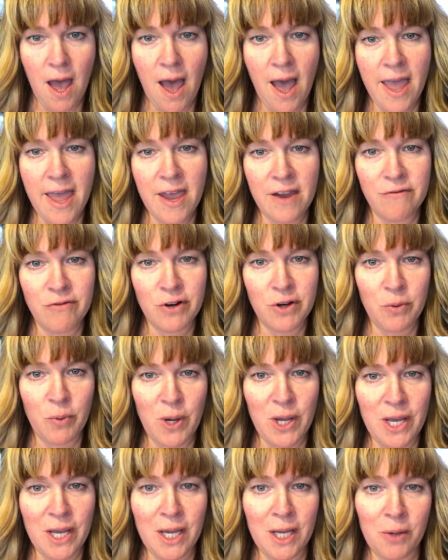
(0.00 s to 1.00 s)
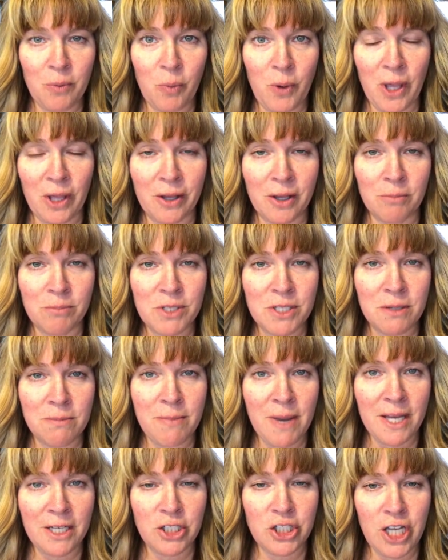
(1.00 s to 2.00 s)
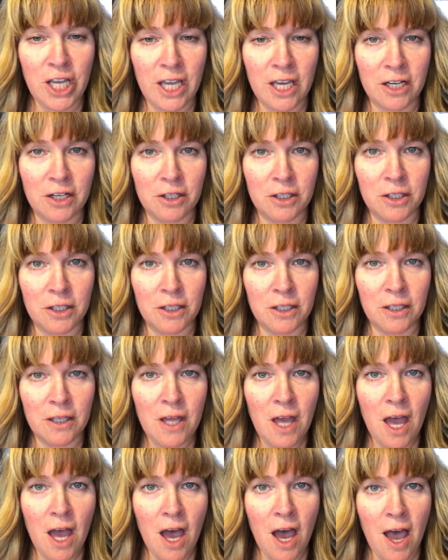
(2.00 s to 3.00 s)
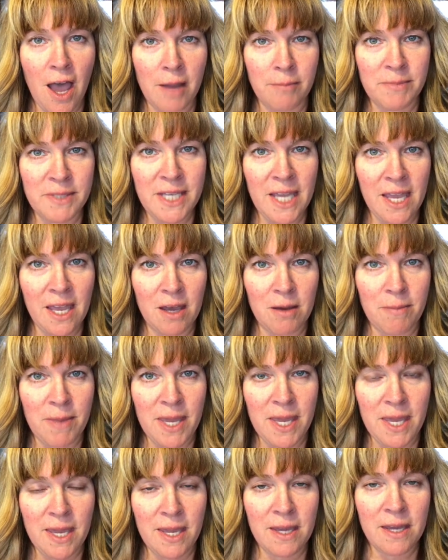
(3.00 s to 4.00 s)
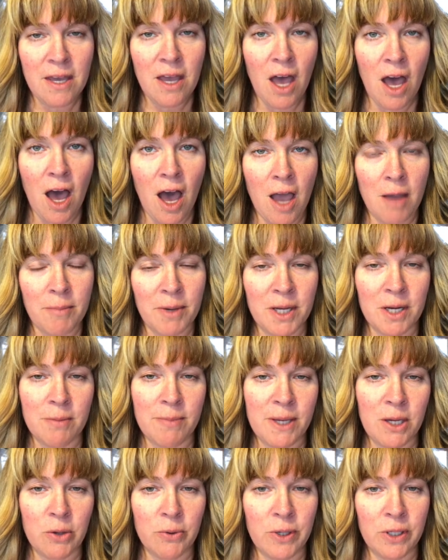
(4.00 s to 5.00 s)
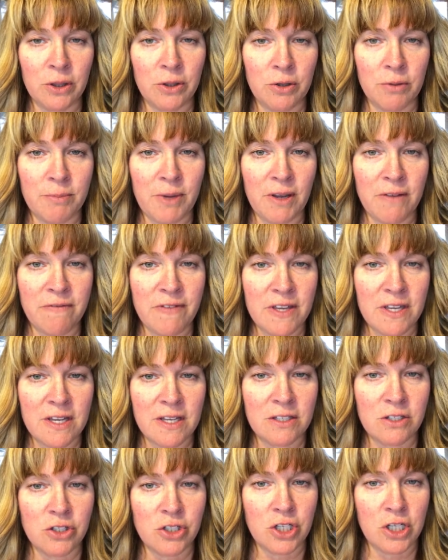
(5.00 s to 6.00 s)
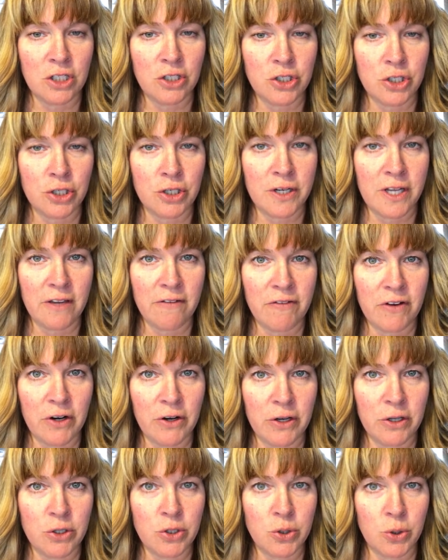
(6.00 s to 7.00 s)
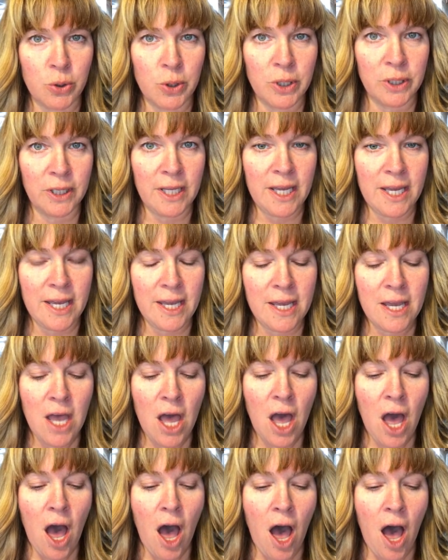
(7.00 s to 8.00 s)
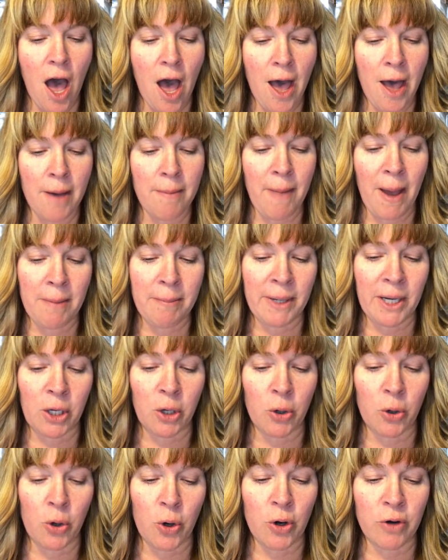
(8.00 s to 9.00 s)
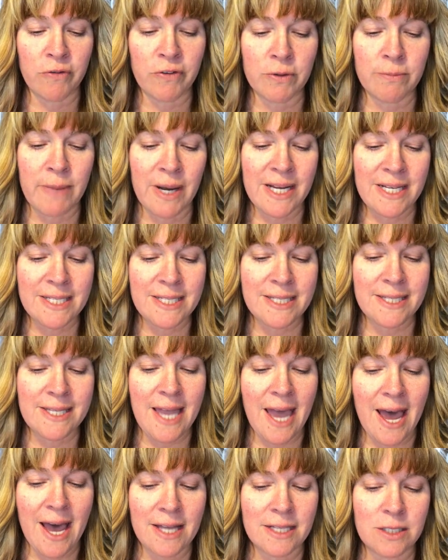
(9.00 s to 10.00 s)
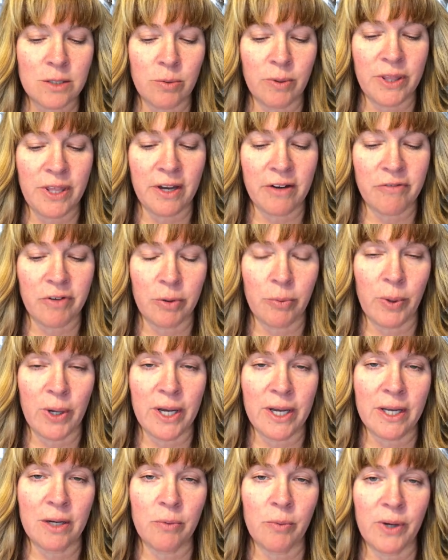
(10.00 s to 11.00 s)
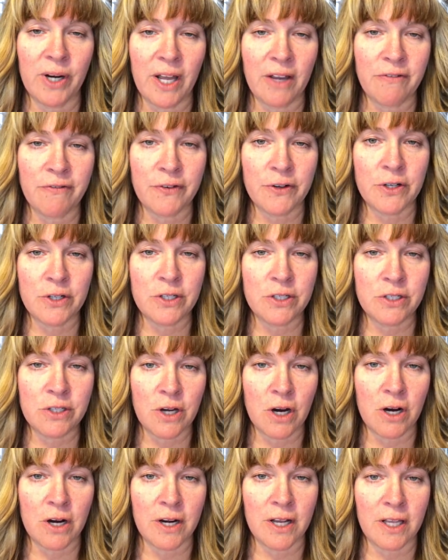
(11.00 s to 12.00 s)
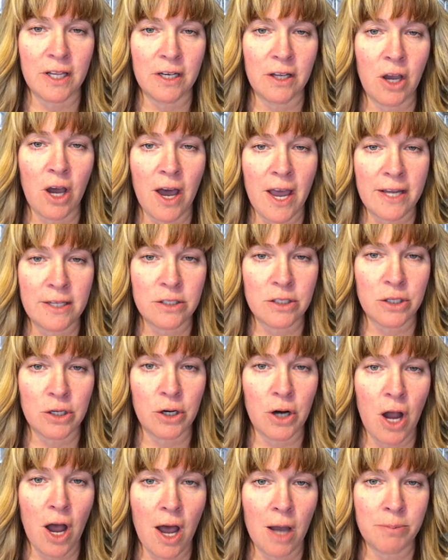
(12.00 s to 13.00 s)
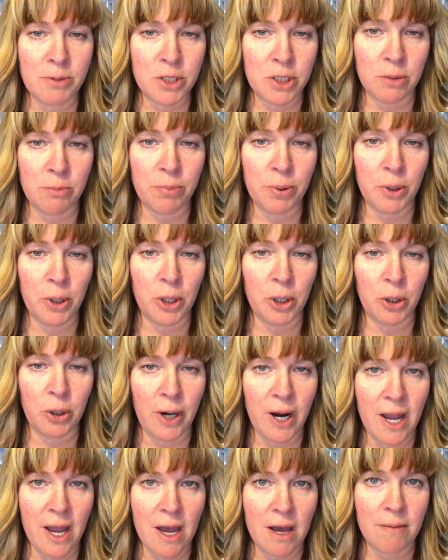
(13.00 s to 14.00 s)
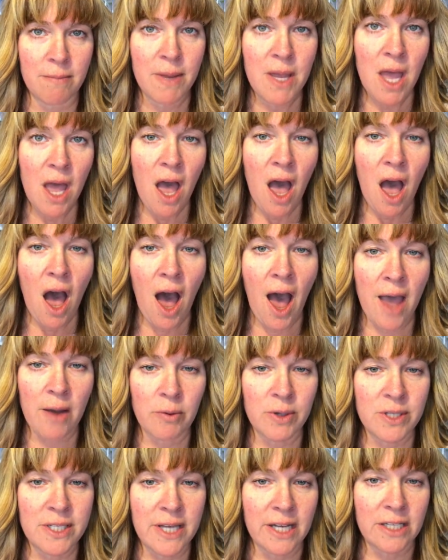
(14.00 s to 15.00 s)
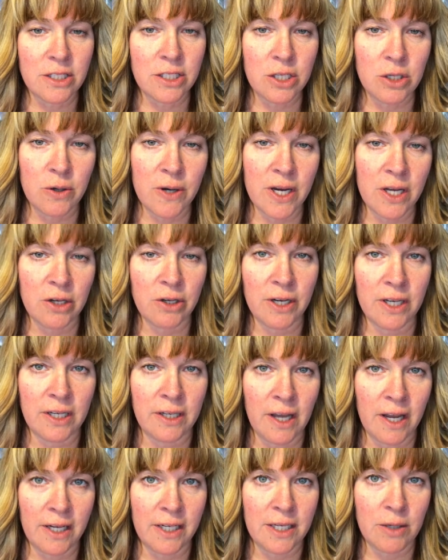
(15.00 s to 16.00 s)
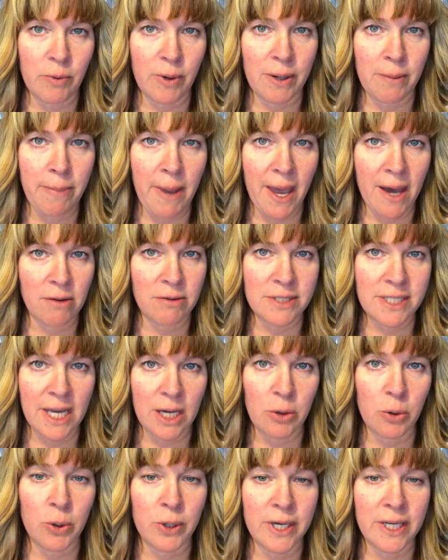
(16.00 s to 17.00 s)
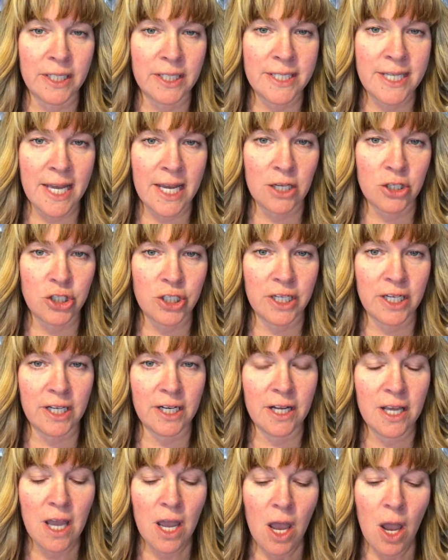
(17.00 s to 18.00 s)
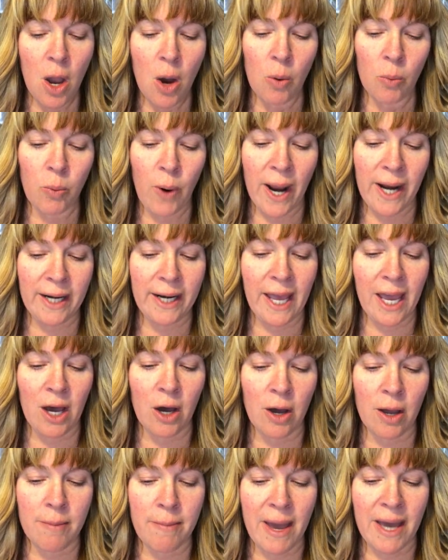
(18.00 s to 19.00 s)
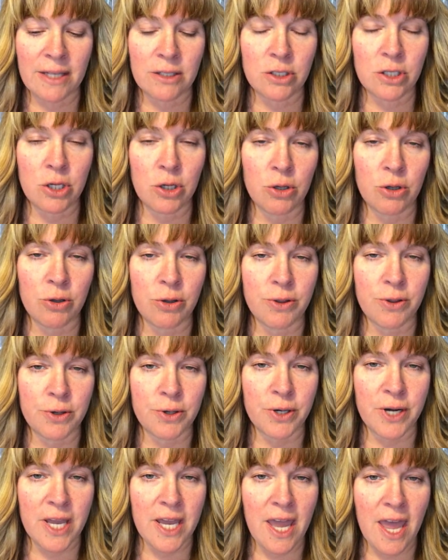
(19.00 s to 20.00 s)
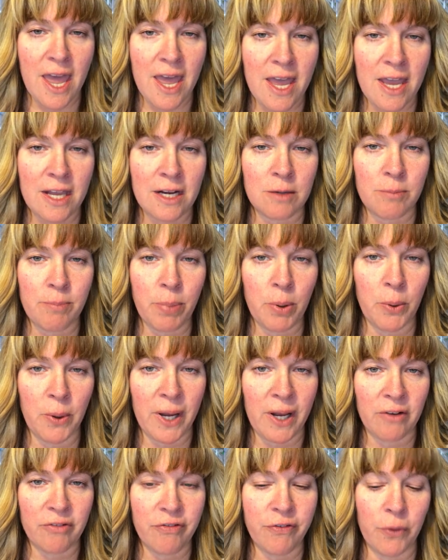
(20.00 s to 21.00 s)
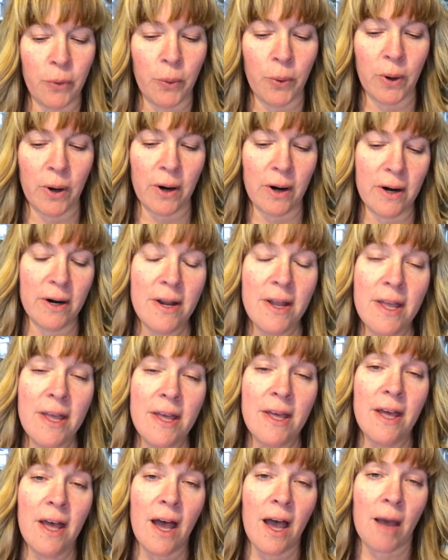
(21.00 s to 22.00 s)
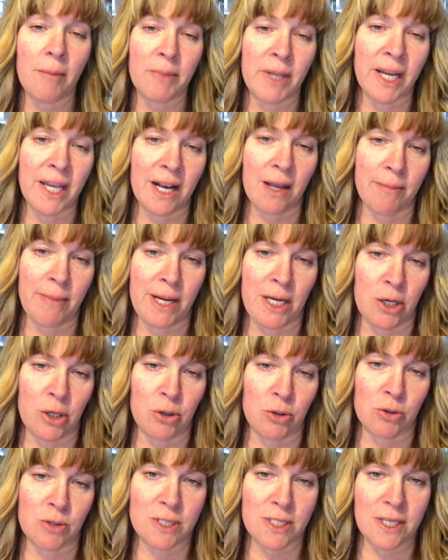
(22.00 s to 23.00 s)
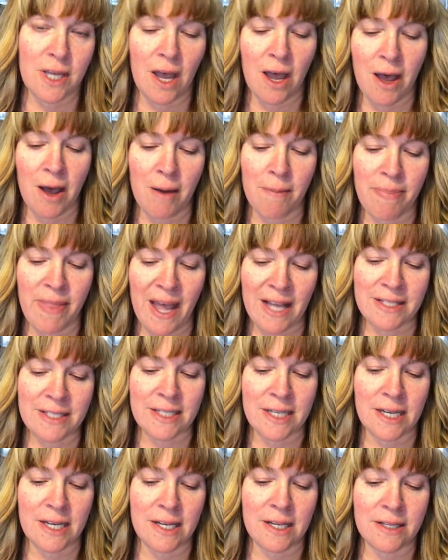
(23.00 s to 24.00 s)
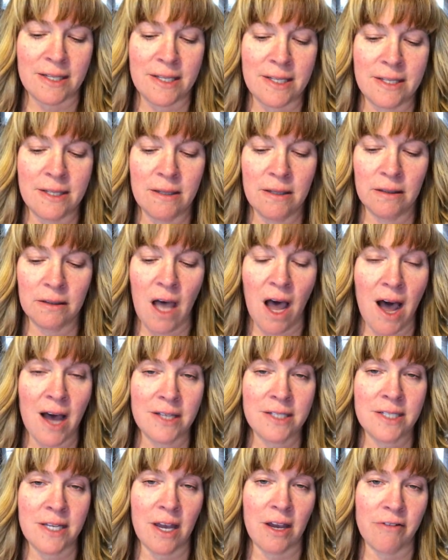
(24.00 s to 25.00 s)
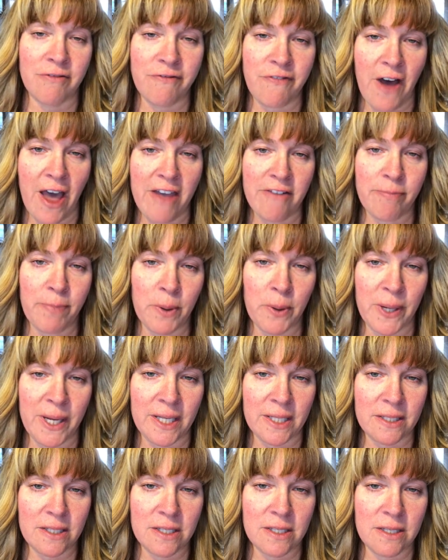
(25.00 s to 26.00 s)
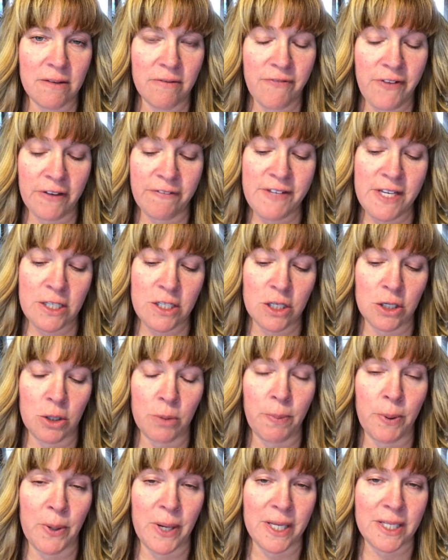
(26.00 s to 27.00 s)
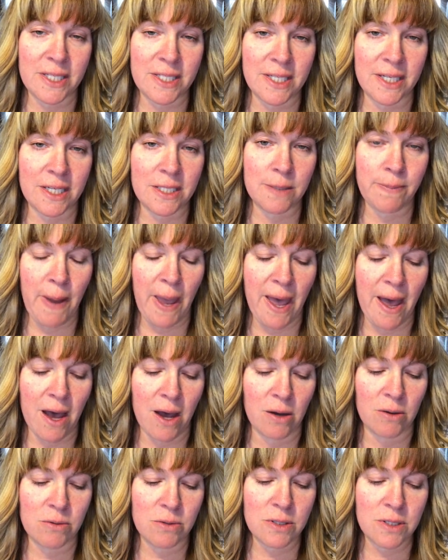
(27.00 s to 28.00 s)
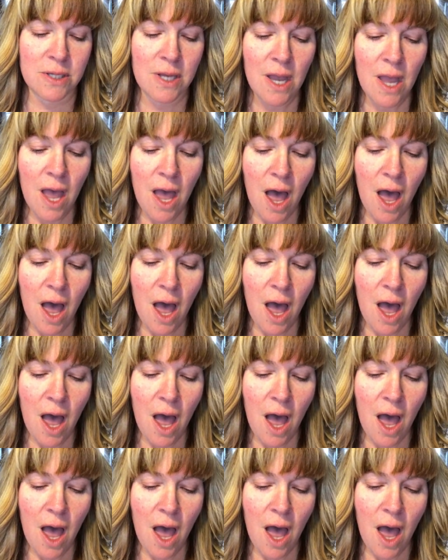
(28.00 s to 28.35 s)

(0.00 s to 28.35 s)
Hi everyone, welcome to my channel. I'm Tammy. I'm gonna be going through my VSG journey very shortly. Um, I'm gonna go over my stats with everyone. When I first started Kaiser Option Program, I was at 291 pounds at orientation. Right now I'm at 238.4. I'm looking at my notes. Um, that's a loss of 5.52.6 pounds.